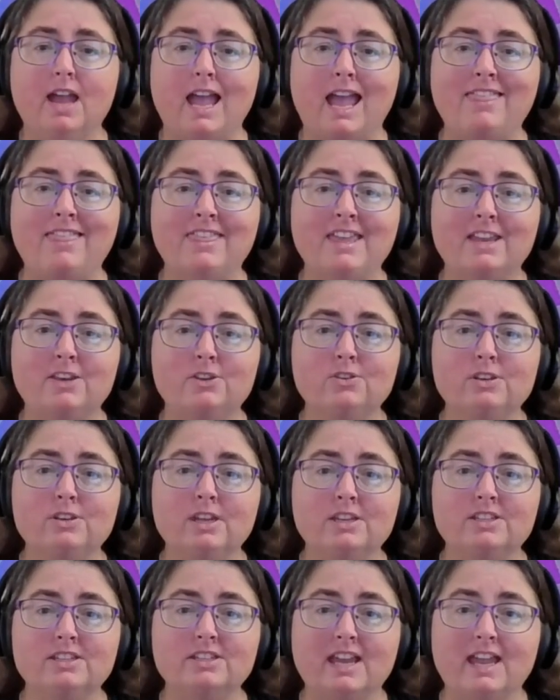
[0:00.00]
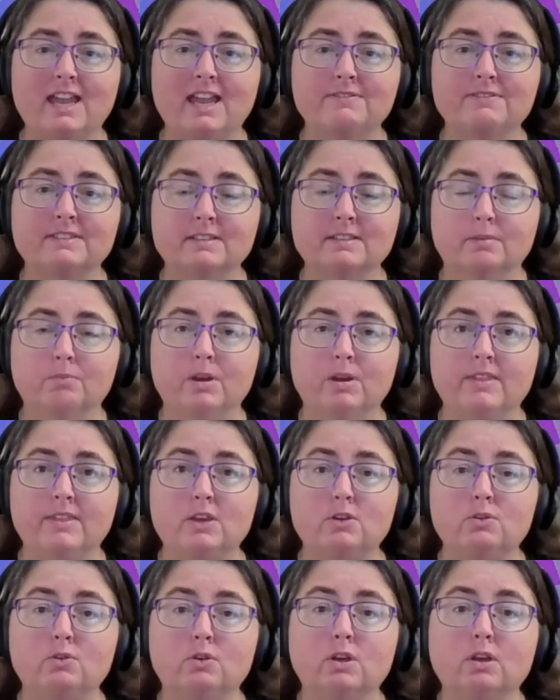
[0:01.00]
And then you need to have somewhere
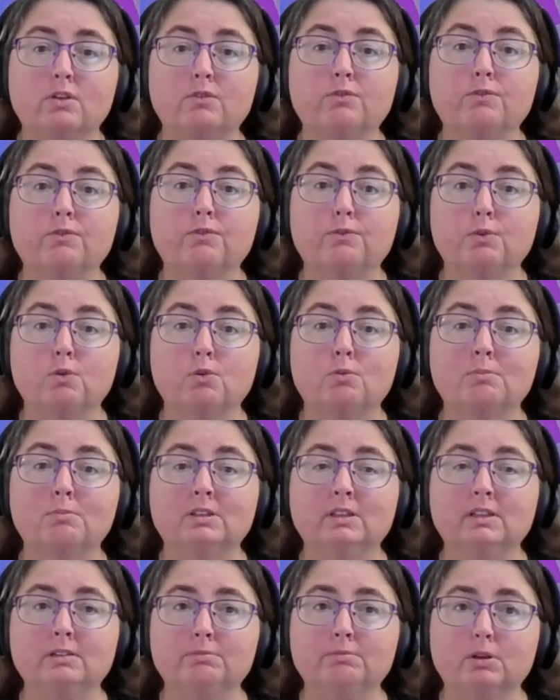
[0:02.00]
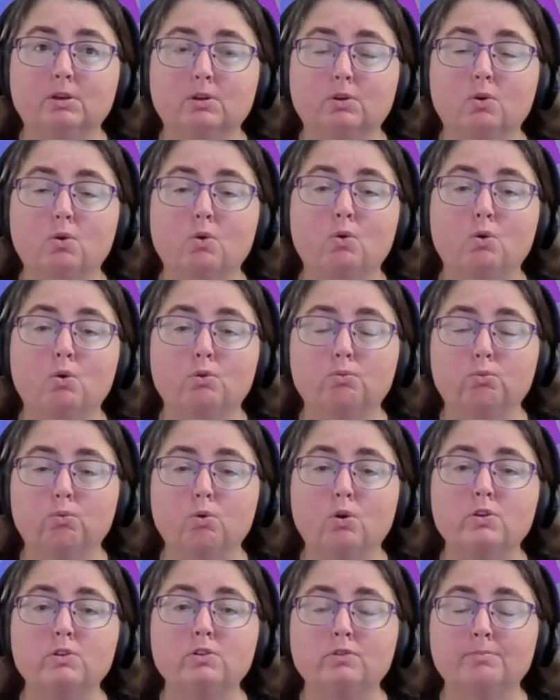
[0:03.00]
that you can formally record
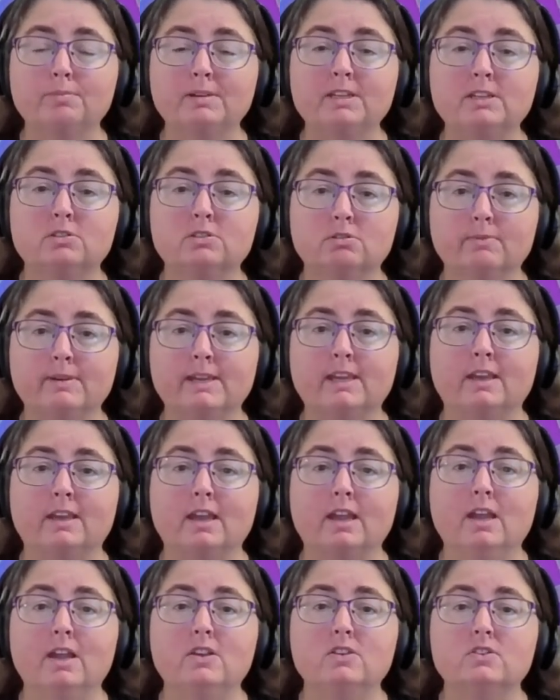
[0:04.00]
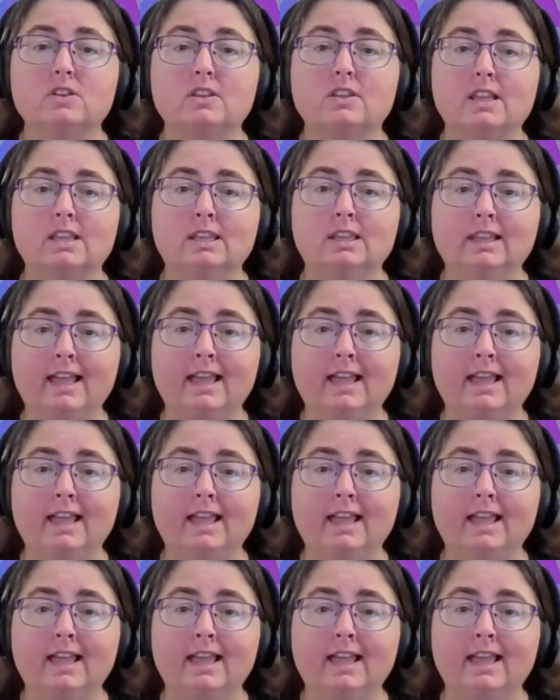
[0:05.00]
what you've been doing so that